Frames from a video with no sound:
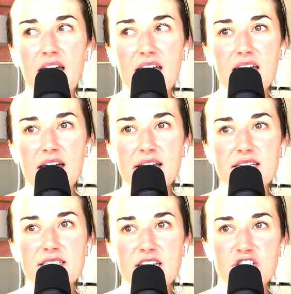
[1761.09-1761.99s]

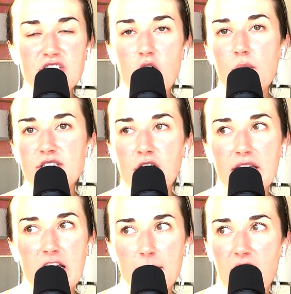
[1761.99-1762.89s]
And she's always
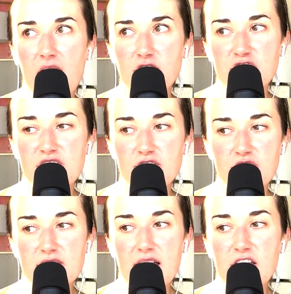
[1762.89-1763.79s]
talking about how she's
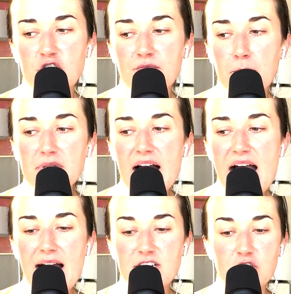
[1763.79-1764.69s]
just like
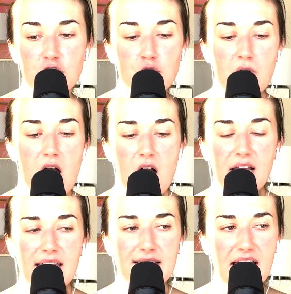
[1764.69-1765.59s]
blacked or drunk.
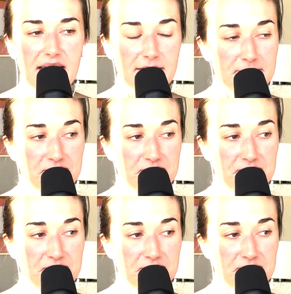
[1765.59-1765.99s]
And like,